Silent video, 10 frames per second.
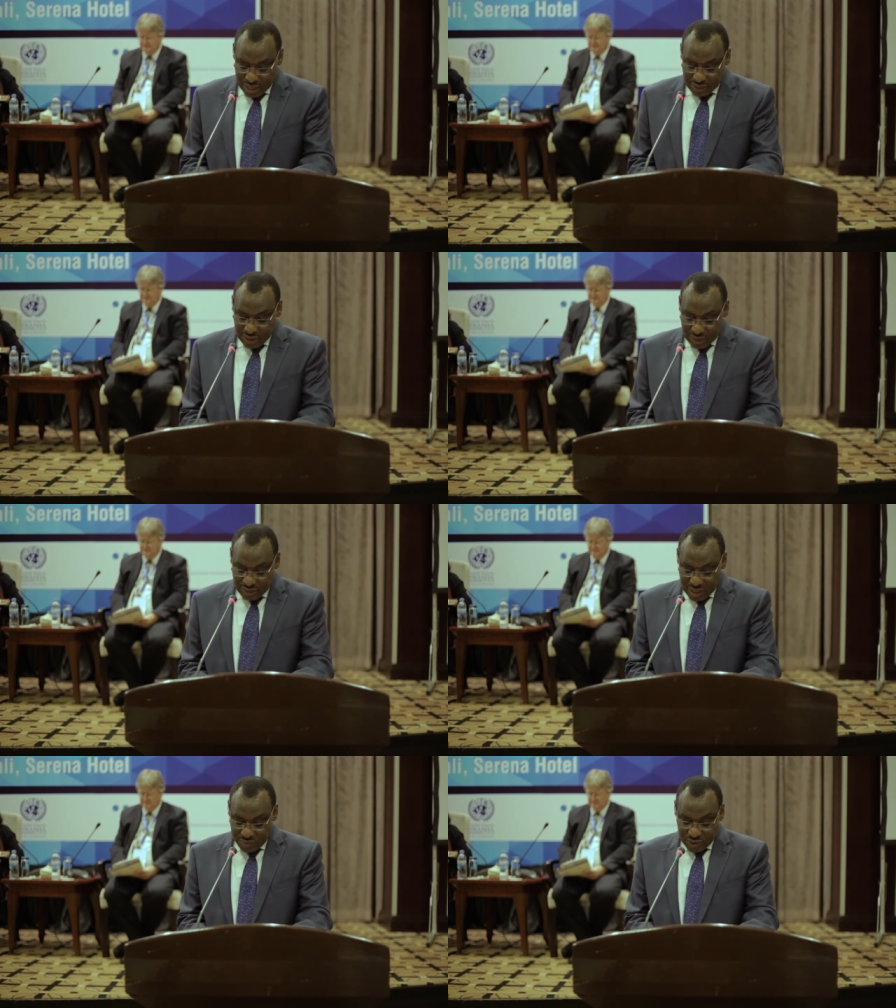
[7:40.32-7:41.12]
And this has
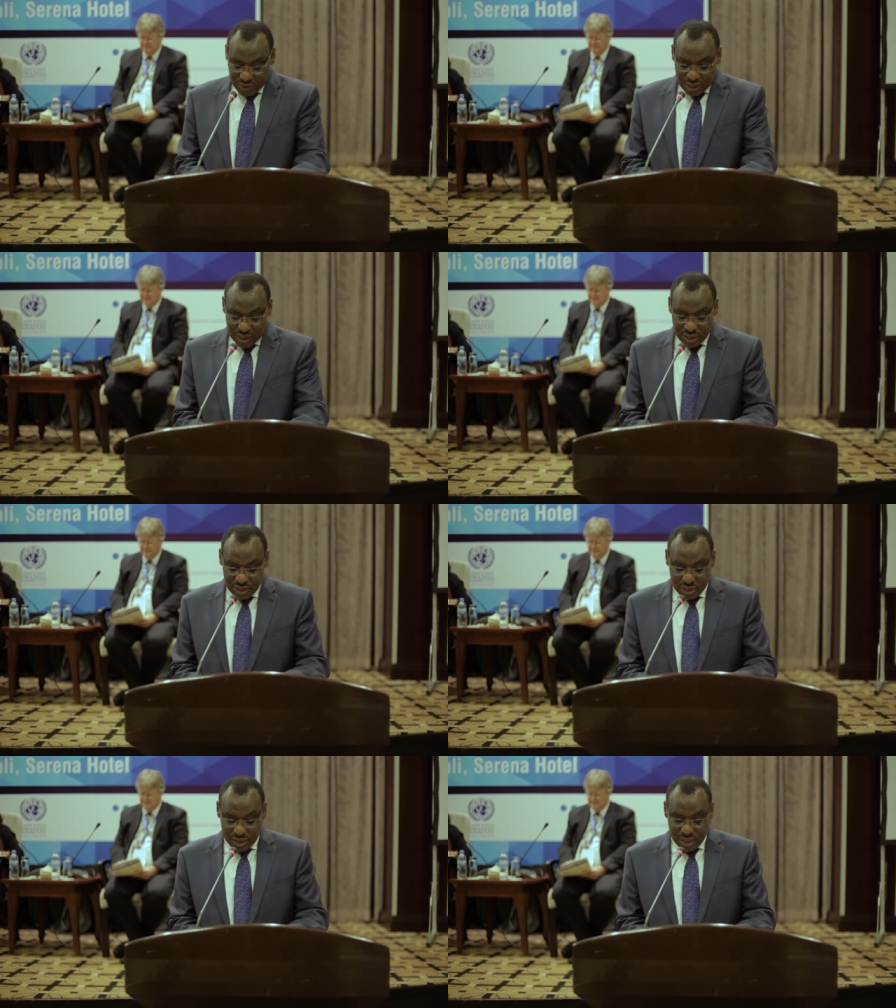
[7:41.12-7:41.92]
helped really
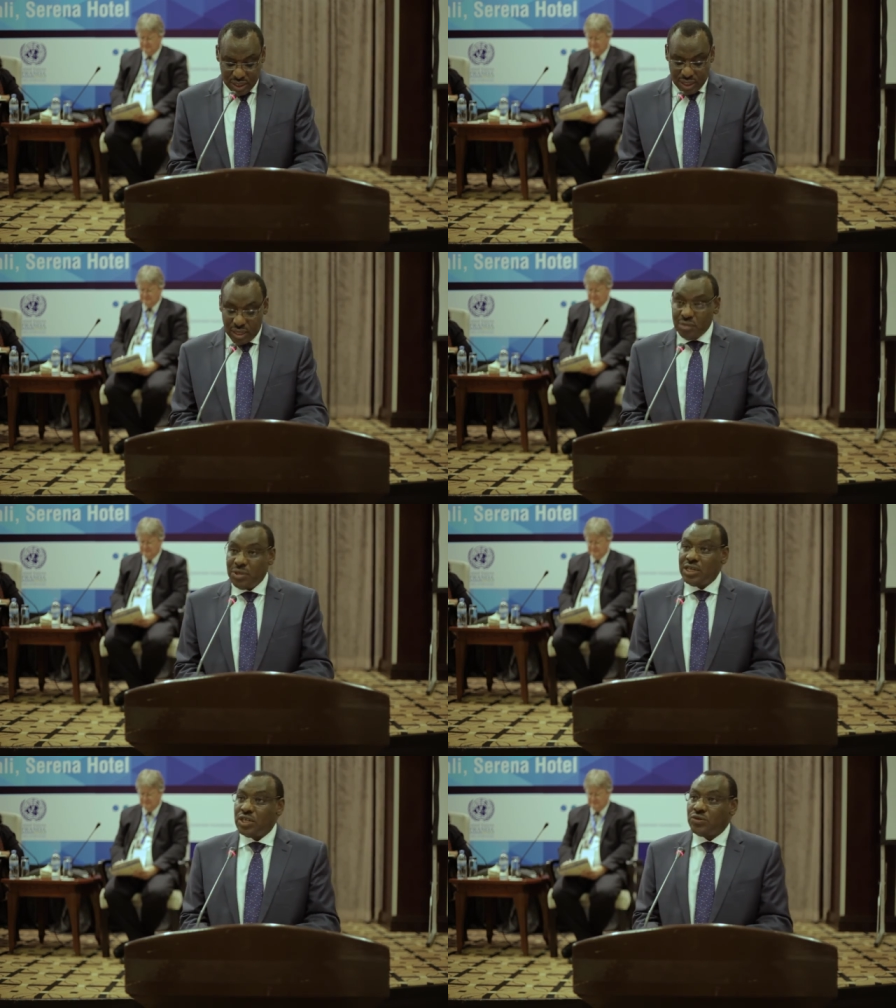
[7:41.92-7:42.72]
uh, in
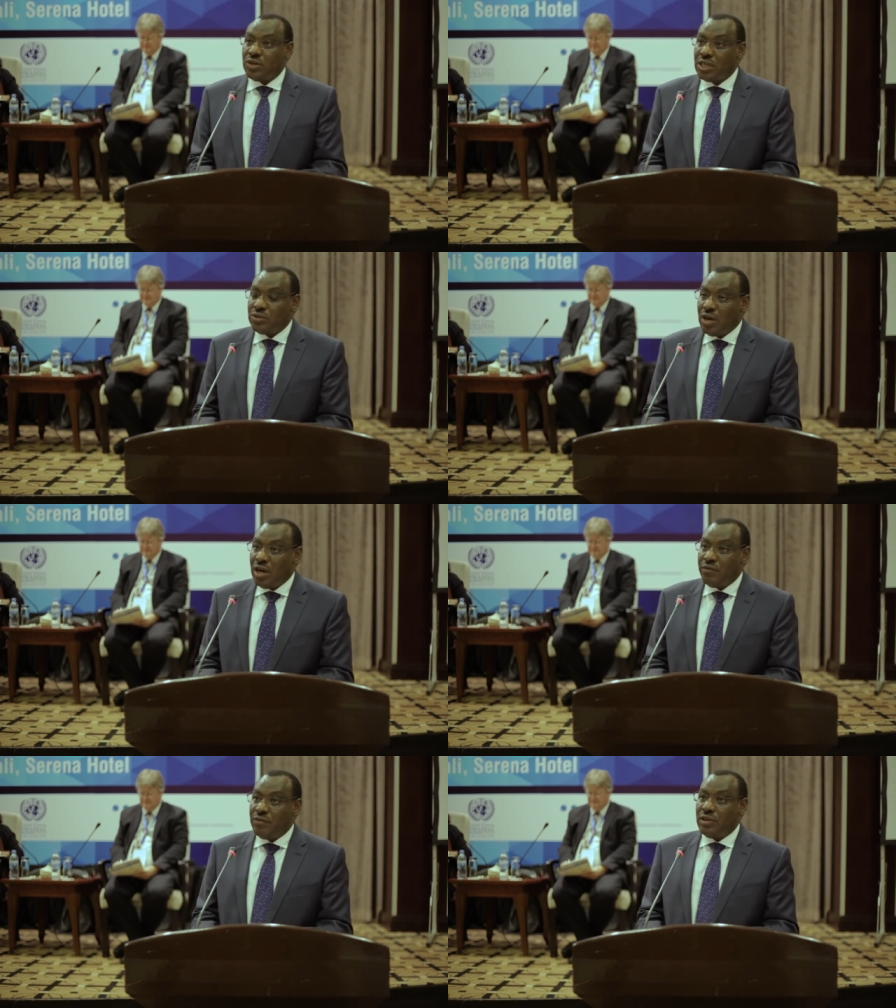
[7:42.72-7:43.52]
making sure that you
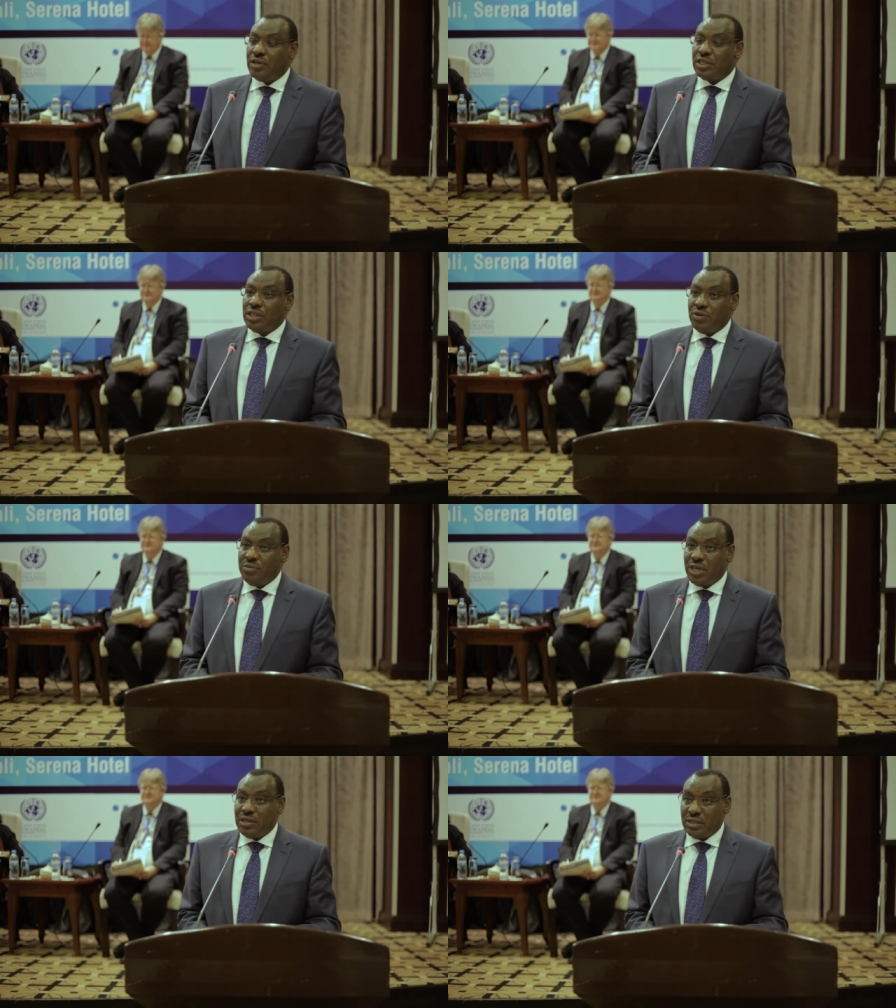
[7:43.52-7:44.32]
have the
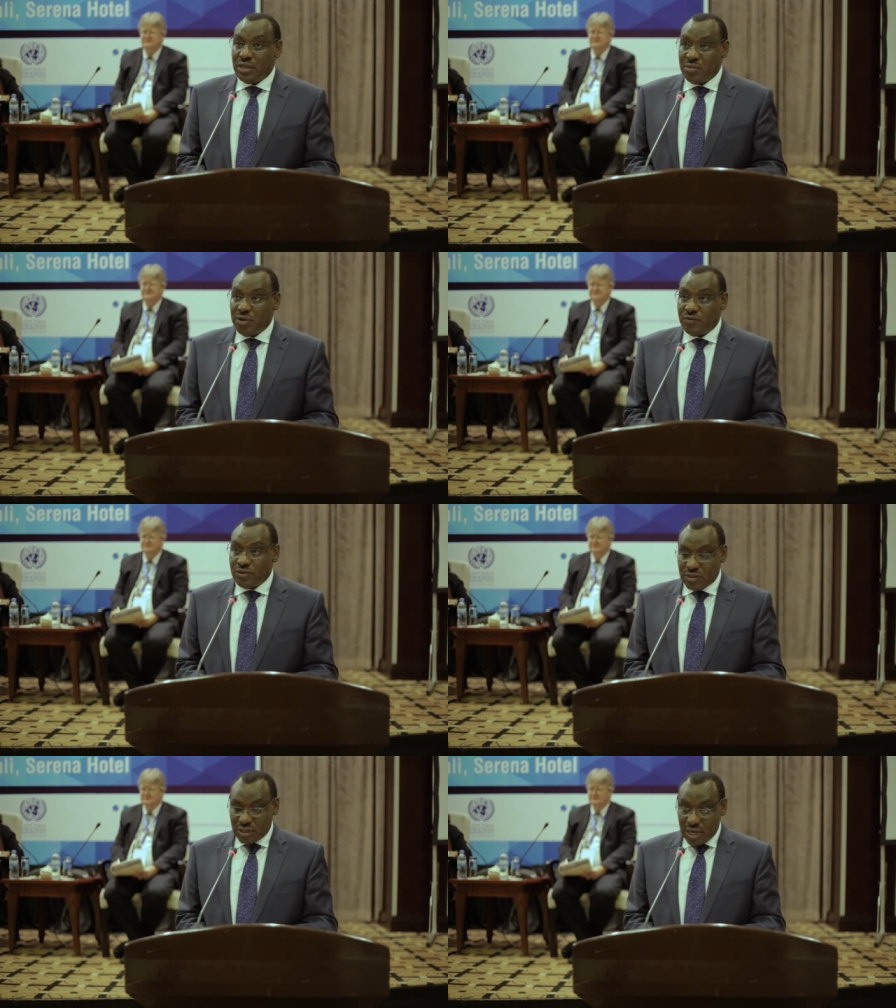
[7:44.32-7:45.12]
women in the labor
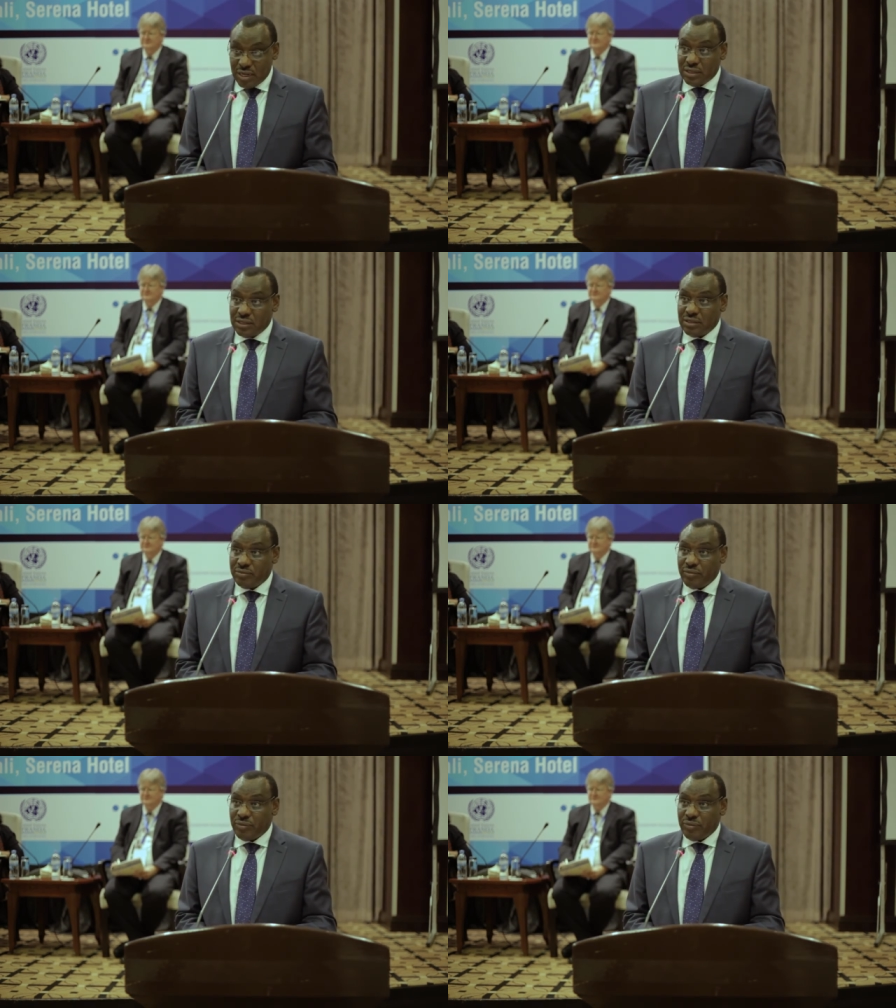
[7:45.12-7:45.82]
force currently